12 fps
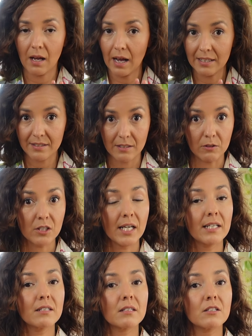I still
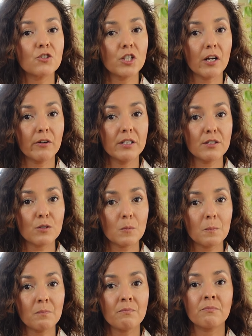taste the
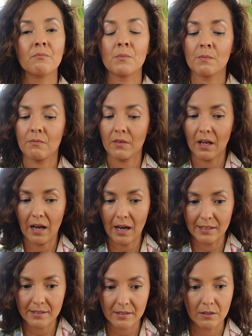cherries,
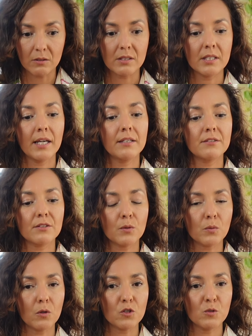I still taste the
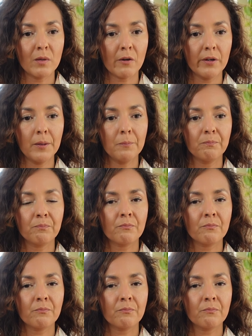rosemary,